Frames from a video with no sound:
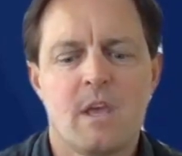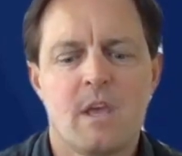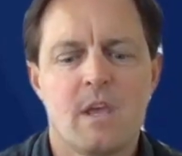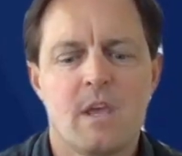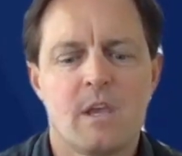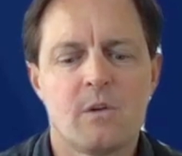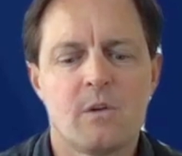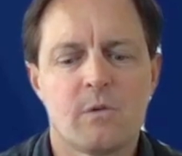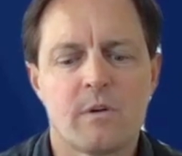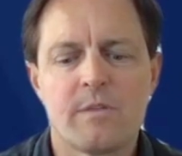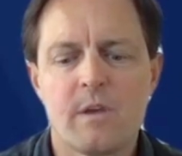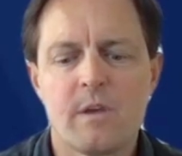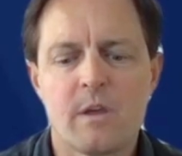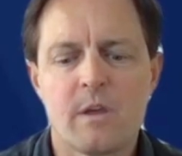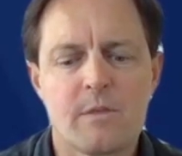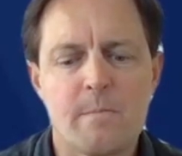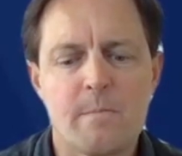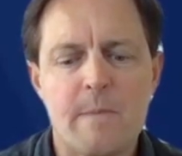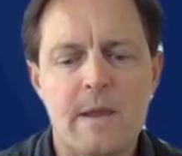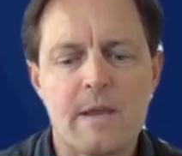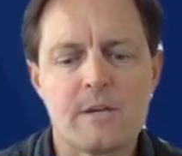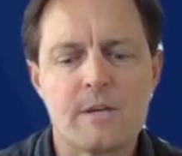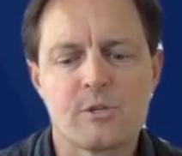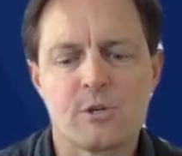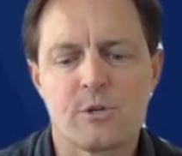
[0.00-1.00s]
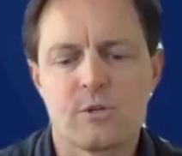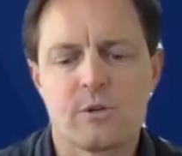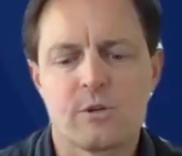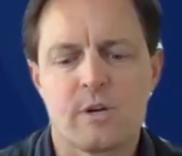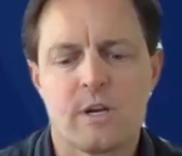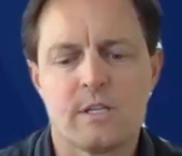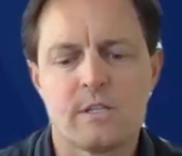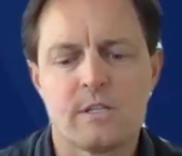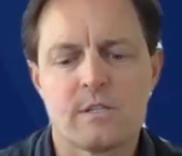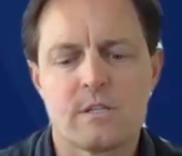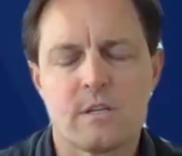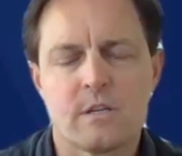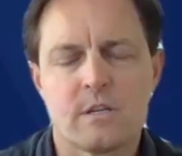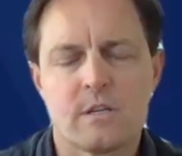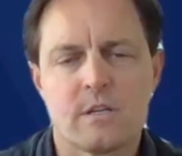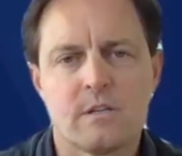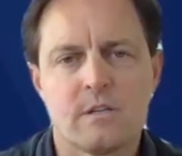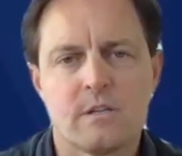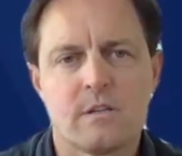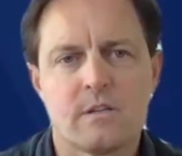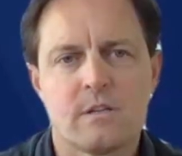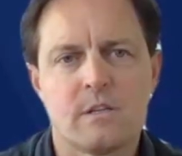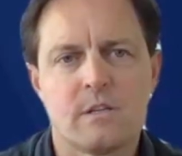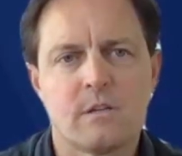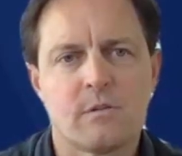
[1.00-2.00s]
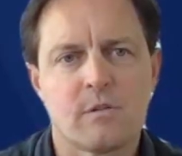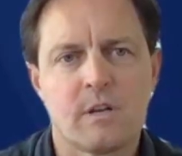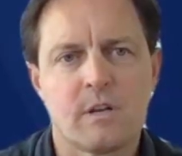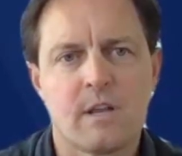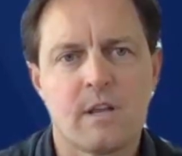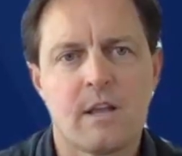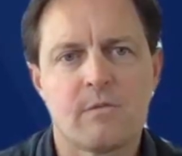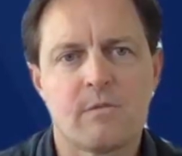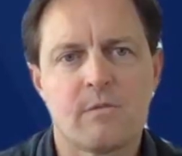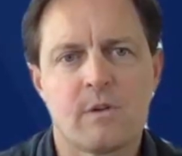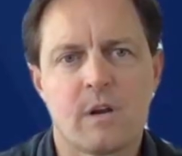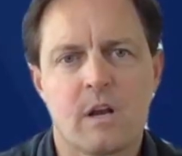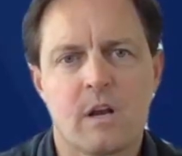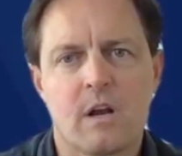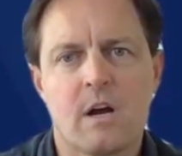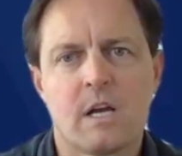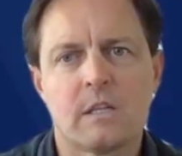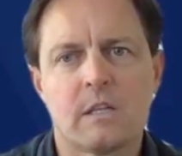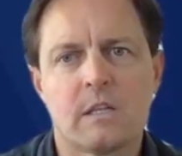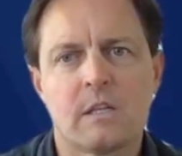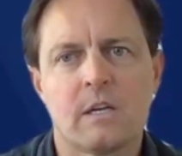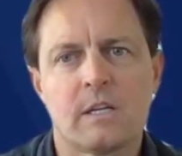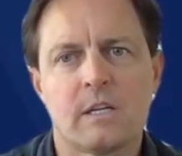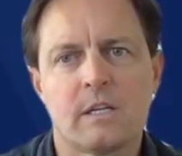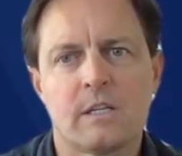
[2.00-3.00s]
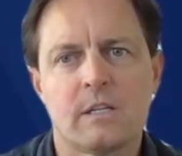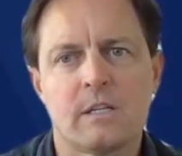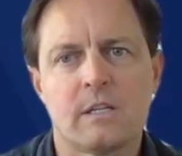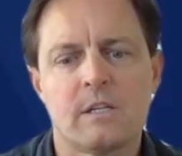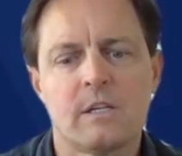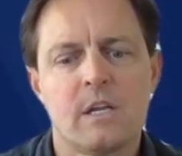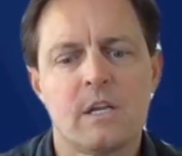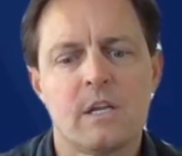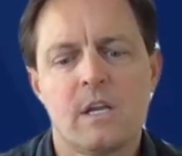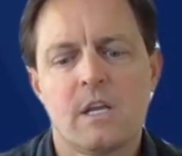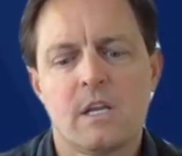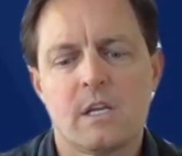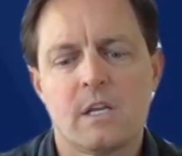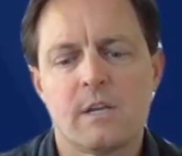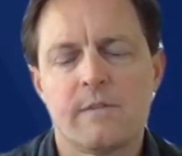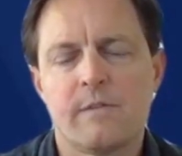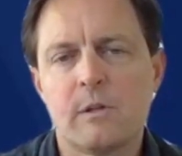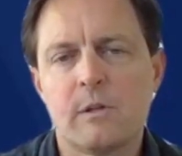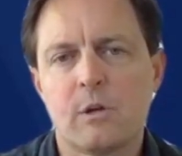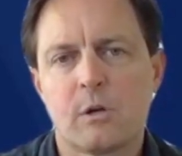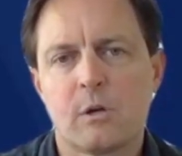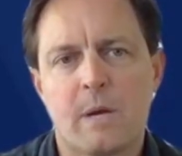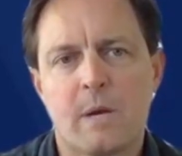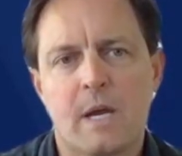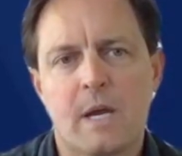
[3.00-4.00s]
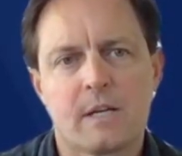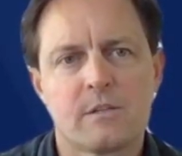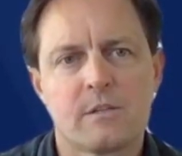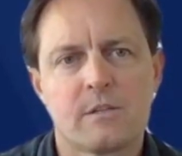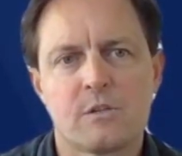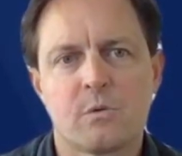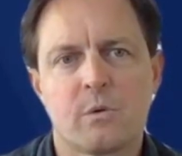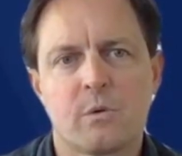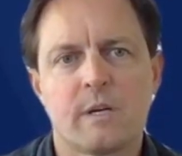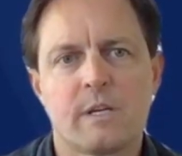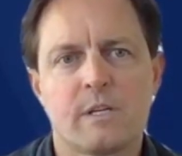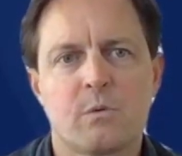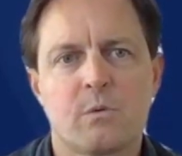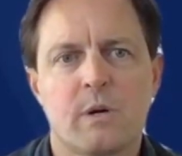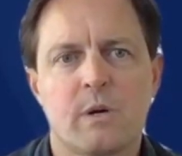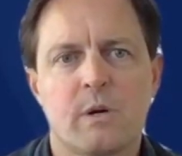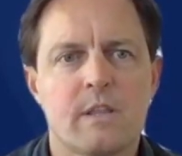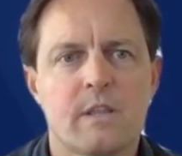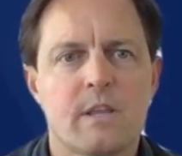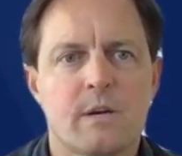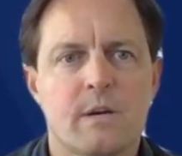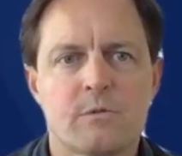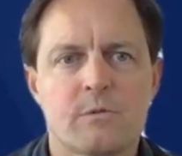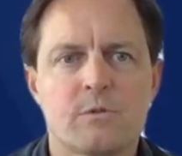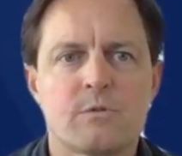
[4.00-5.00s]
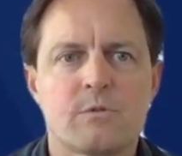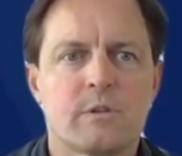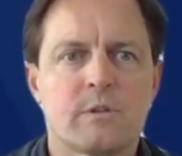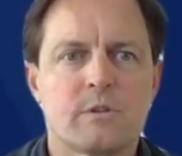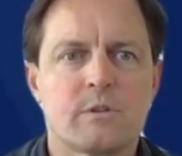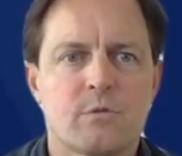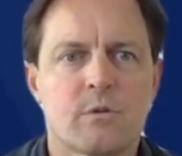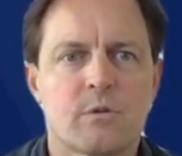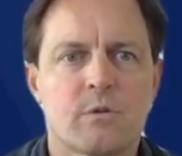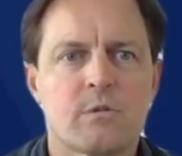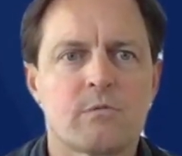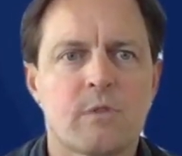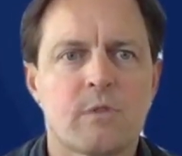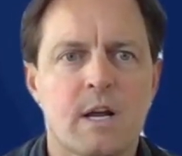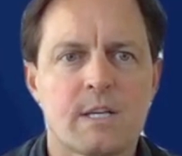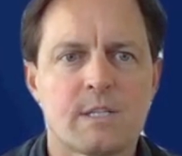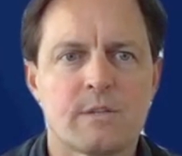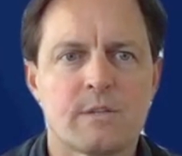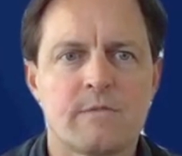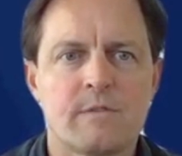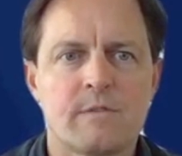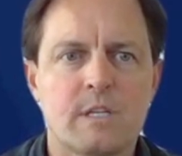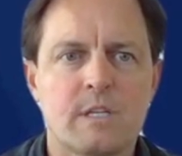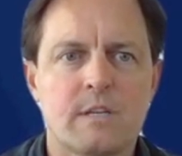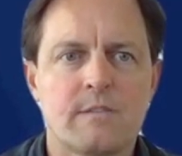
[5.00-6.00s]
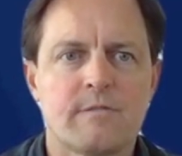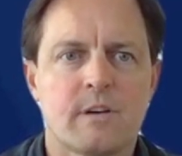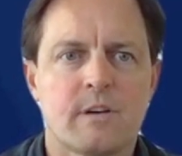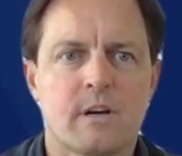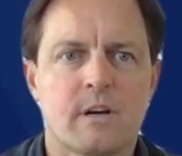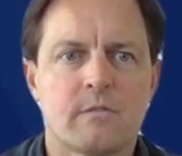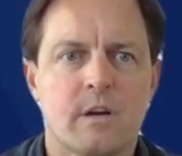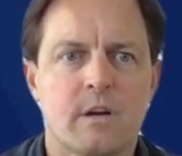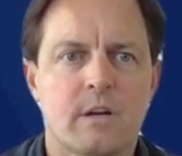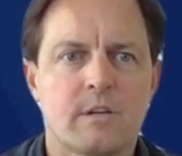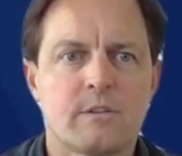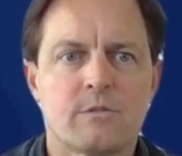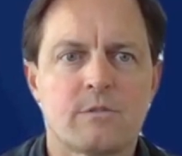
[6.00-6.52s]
You know, I think the major trends that, you know, that Henrik highlighted, if you look back to 2020, that was really sort of the rise of DeFi, right?